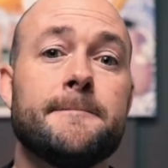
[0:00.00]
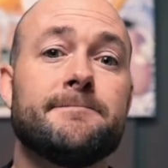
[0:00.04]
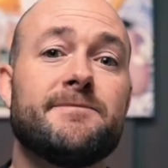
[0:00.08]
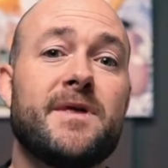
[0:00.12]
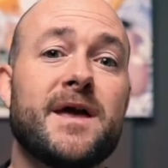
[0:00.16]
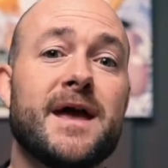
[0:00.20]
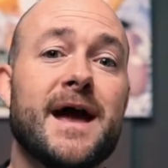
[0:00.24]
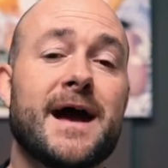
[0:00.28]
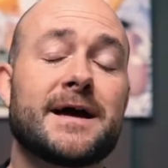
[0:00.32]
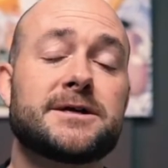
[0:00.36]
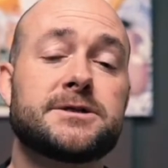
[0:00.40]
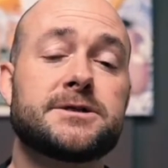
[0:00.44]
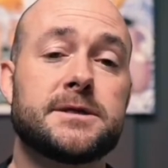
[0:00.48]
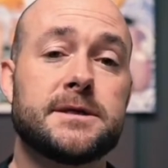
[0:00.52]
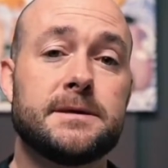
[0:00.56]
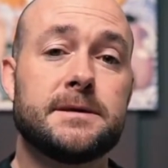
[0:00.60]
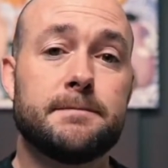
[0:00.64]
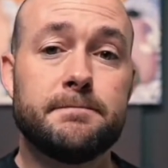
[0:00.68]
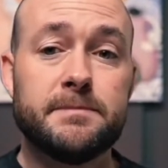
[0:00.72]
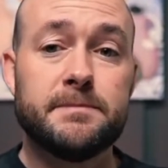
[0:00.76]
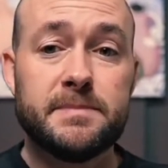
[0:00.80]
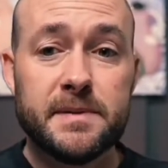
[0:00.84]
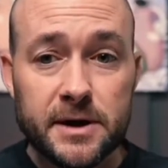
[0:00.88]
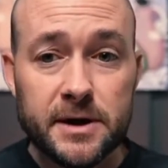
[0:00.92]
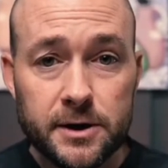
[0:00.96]
They actually
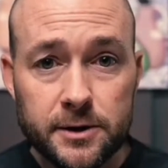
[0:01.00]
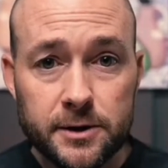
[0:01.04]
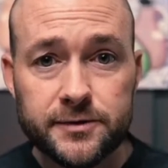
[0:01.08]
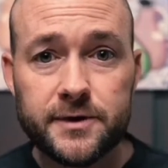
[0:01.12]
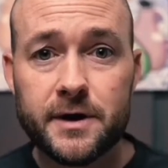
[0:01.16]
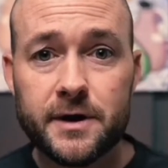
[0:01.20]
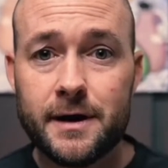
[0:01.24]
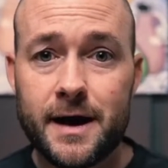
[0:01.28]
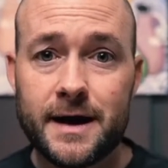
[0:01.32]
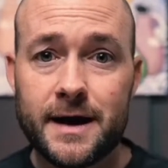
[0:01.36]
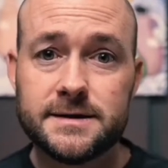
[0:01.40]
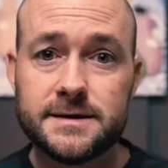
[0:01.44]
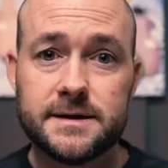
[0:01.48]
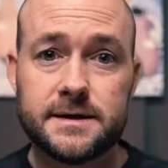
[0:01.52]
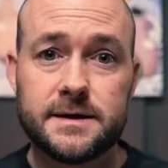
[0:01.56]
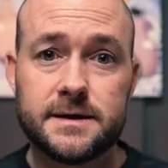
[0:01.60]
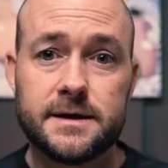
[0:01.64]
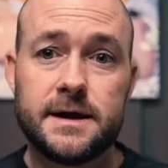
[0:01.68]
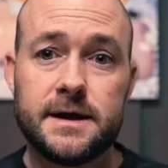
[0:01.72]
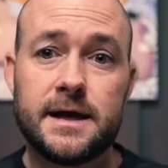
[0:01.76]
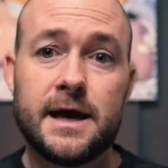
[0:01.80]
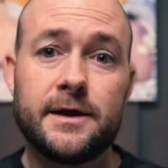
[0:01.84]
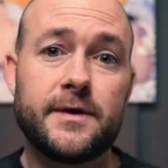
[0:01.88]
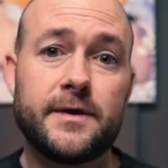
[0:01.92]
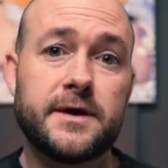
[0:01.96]
build their
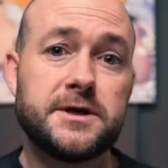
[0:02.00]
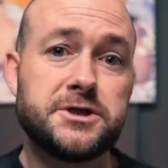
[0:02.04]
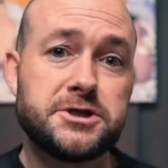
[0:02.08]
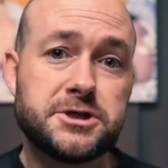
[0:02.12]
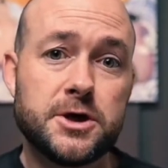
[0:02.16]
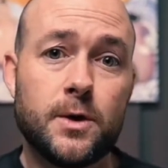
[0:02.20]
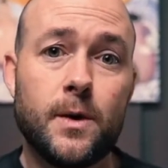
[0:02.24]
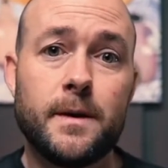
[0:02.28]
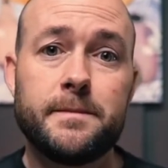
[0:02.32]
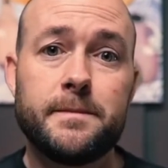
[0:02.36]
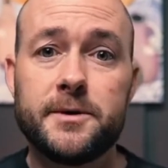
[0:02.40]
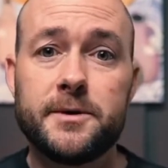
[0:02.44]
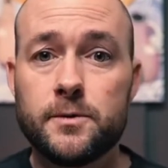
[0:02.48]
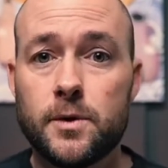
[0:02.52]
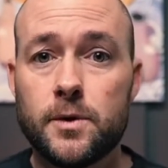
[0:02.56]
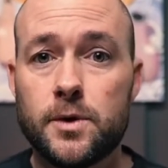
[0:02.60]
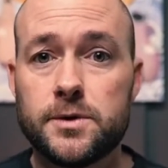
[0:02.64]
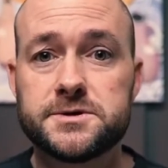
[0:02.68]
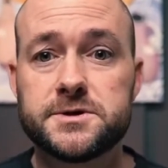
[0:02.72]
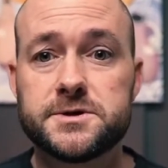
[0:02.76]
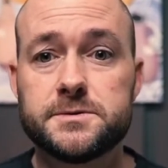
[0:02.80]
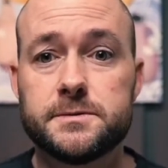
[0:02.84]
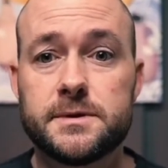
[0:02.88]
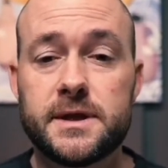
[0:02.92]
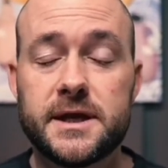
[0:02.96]
identity, how they show up in
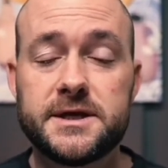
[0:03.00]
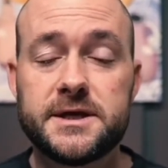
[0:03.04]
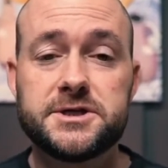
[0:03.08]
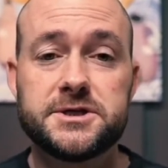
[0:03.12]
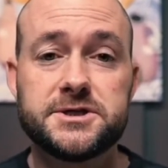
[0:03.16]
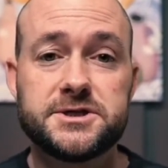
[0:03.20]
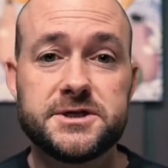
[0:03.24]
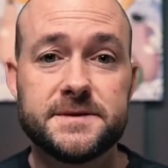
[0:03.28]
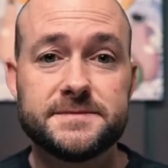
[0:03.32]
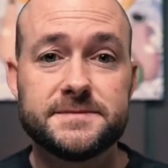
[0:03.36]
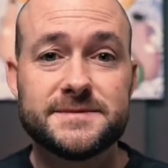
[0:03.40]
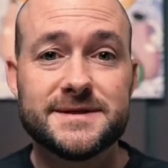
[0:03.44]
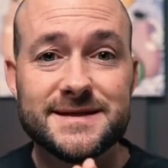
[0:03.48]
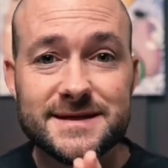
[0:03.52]
roles and relationships.